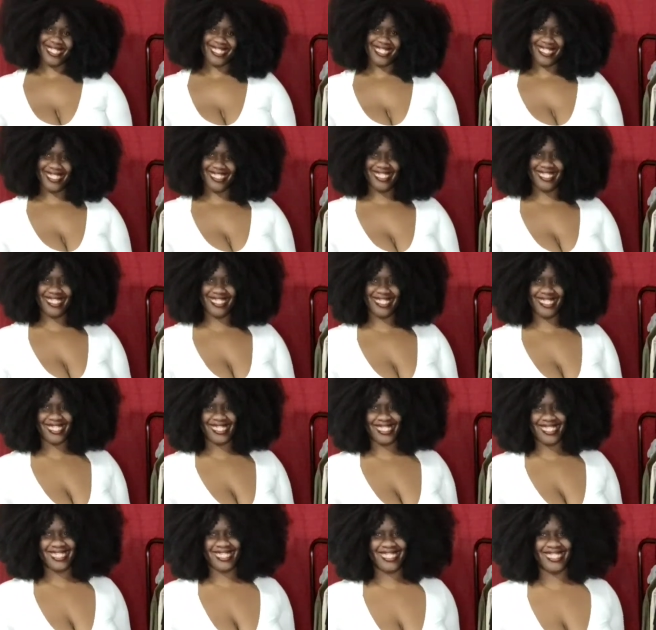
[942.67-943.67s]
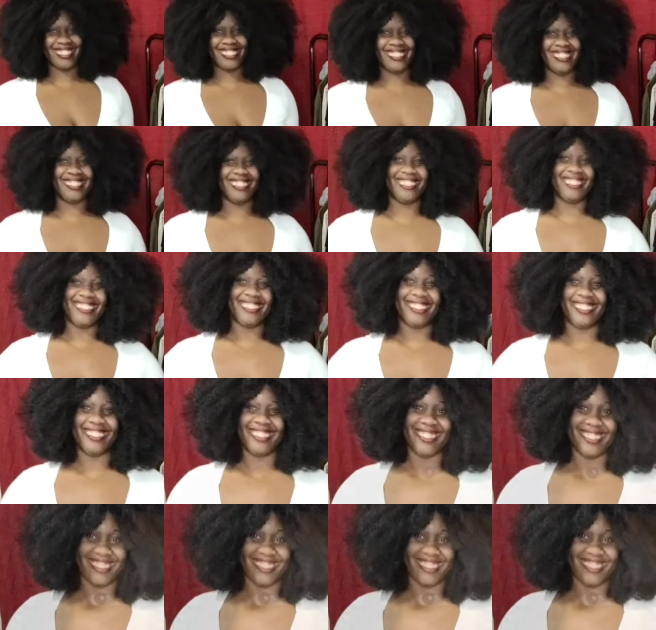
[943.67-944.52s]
(no one is talking)